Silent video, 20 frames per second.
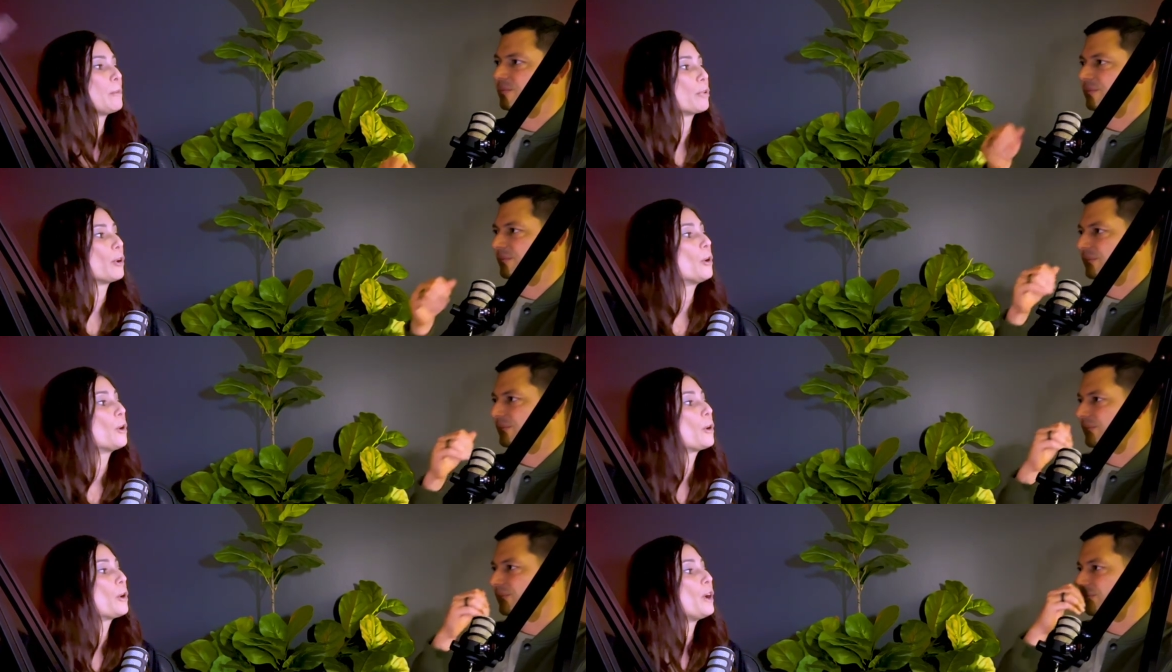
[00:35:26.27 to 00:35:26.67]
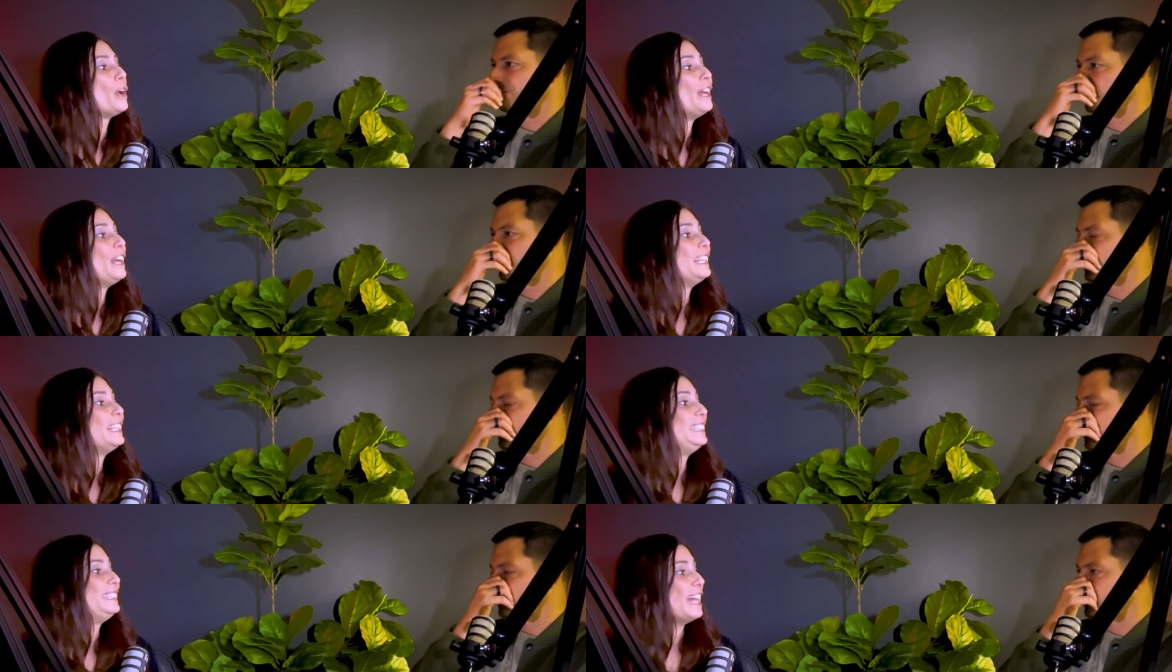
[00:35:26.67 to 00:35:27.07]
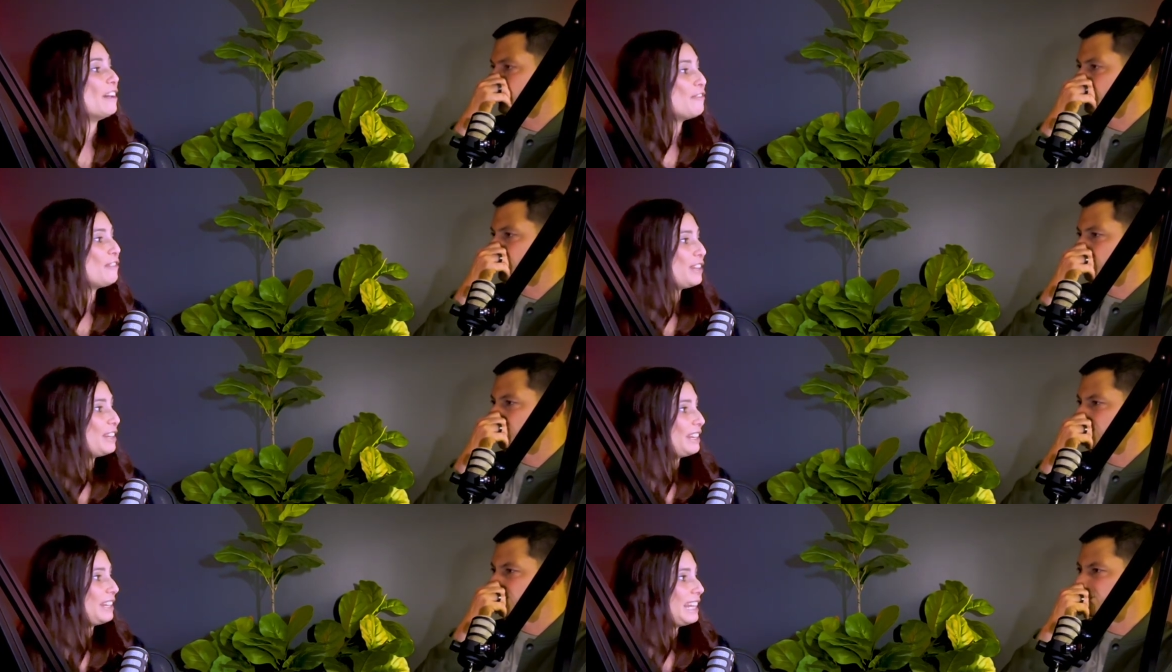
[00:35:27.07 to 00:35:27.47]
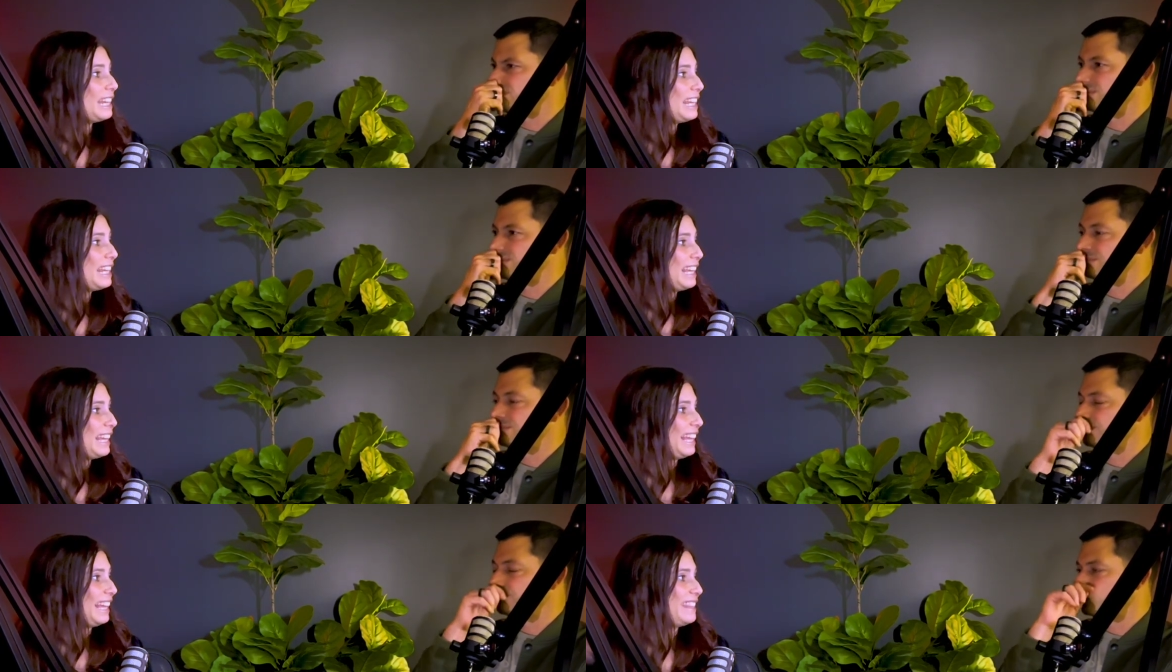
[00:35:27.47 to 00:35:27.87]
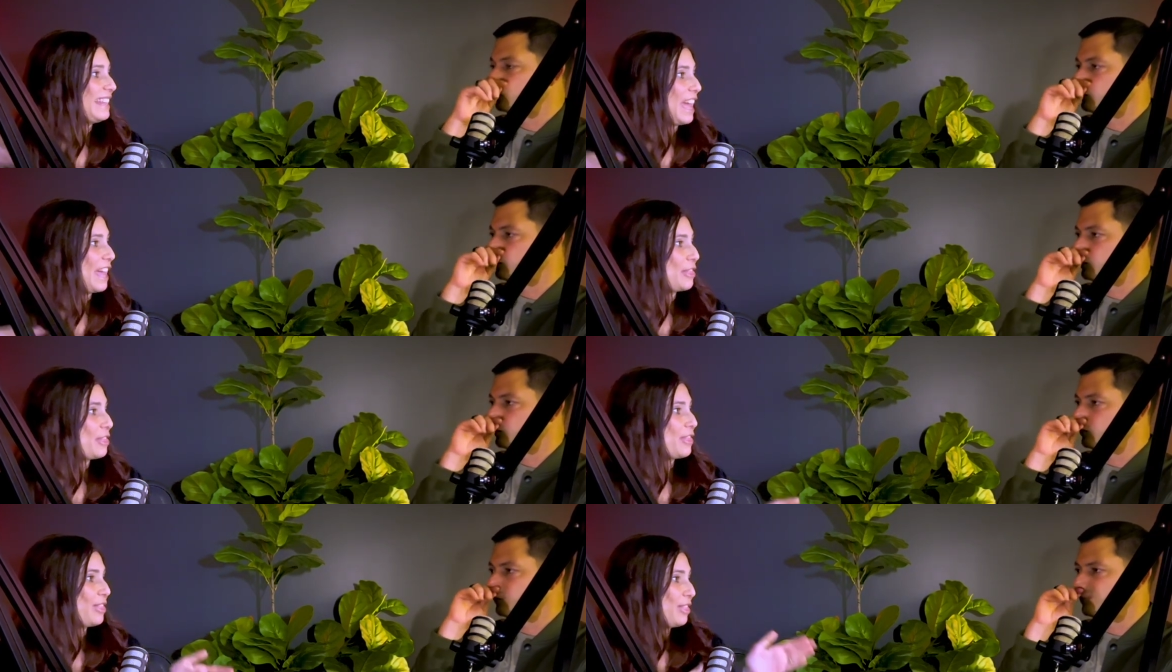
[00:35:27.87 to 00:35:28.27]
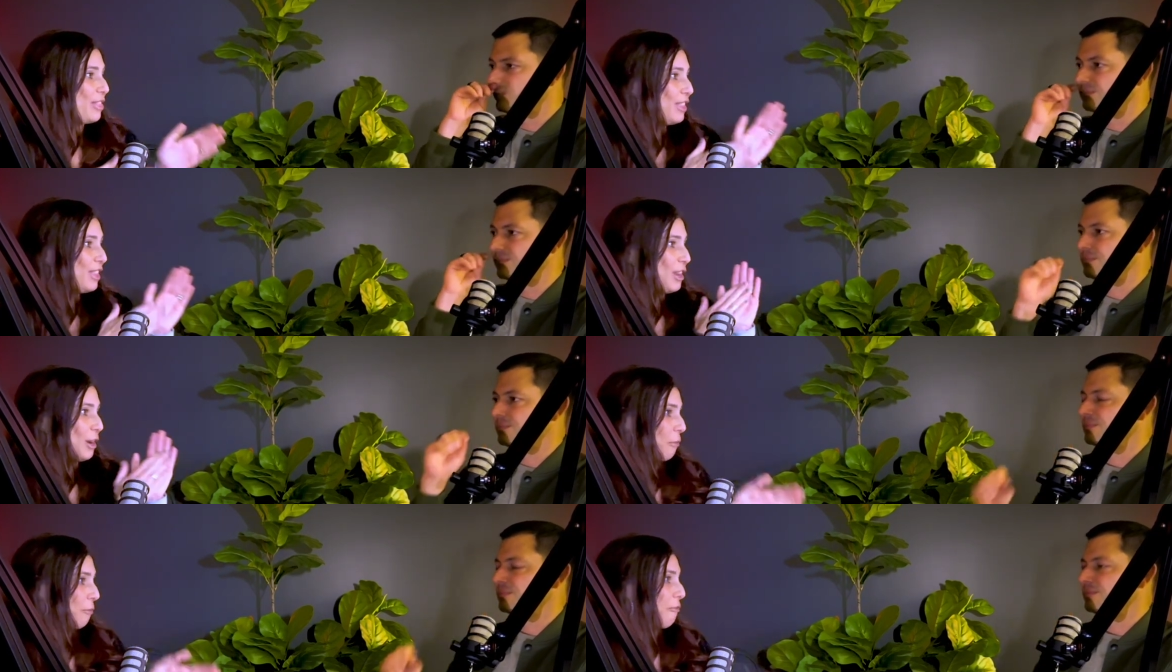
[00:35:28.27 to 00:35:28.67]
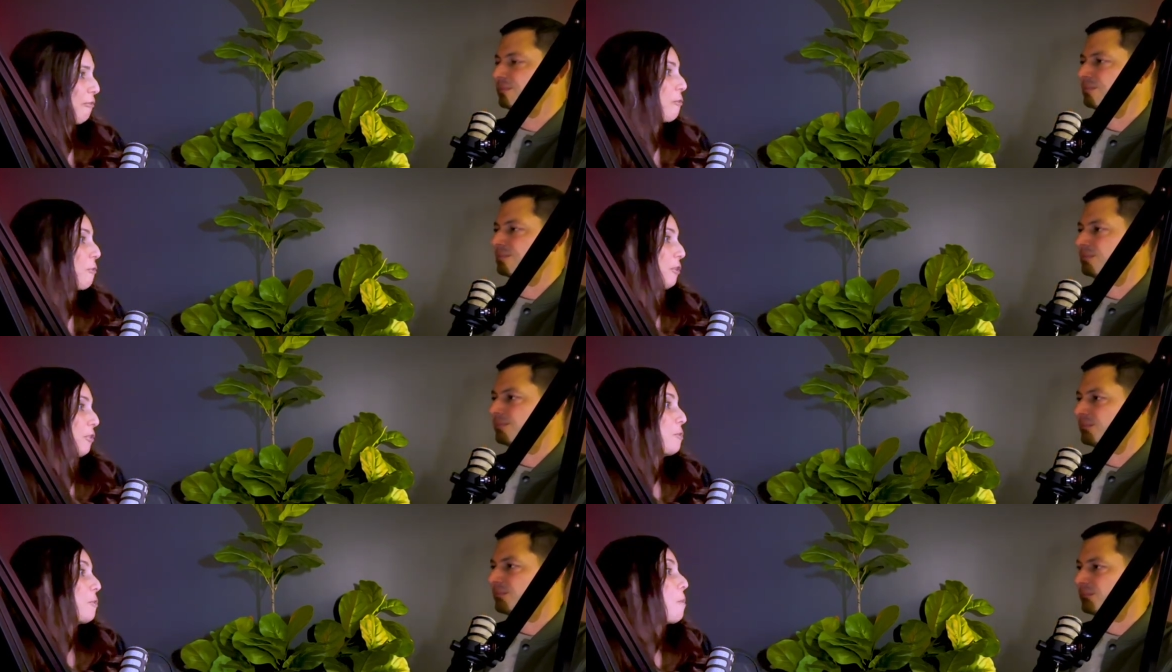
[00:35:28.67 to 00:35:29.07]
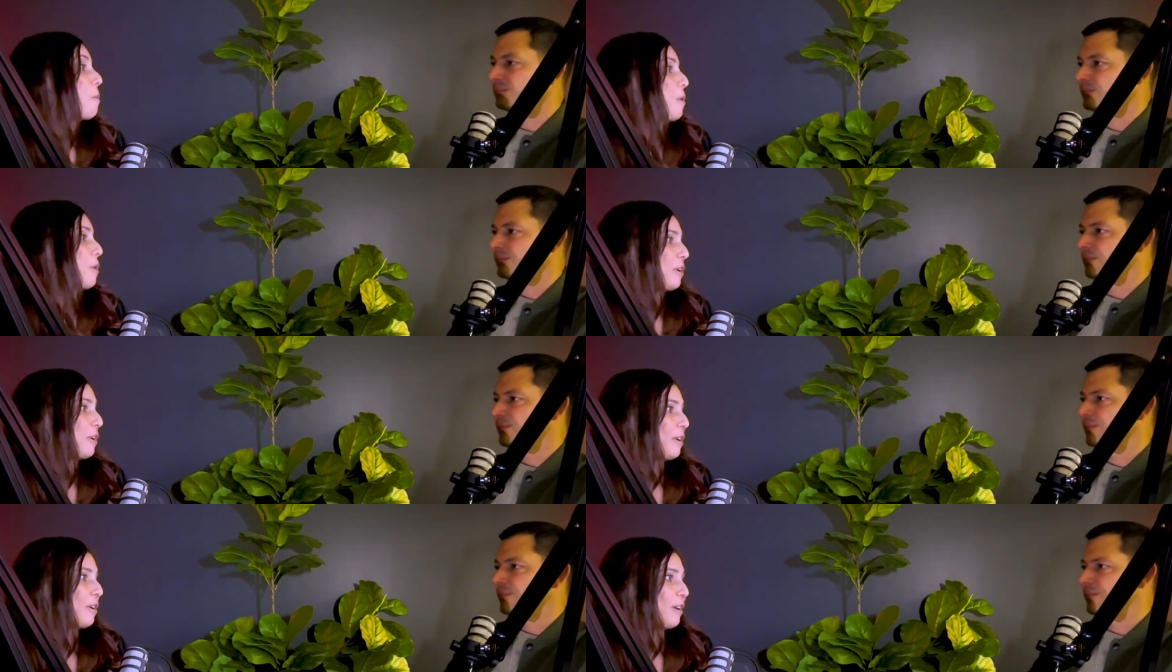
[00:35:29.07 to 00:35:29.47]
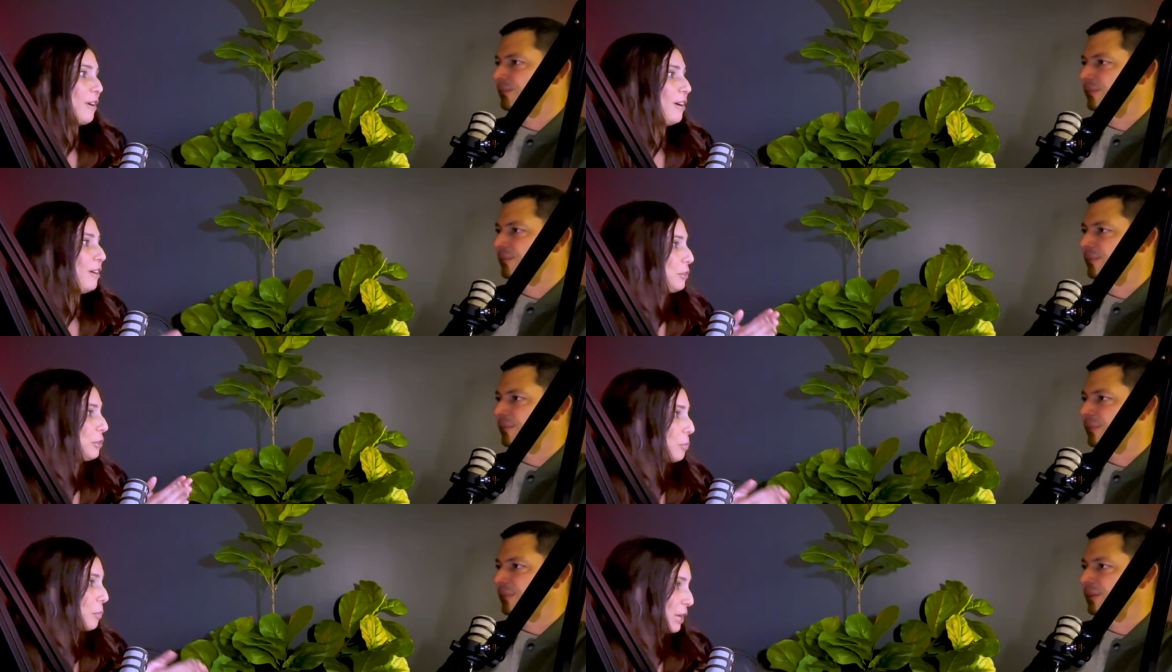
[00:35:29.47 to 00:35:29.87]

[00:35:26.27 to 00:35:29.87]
Speaker 1: we broke seven in that you know fourth quarter of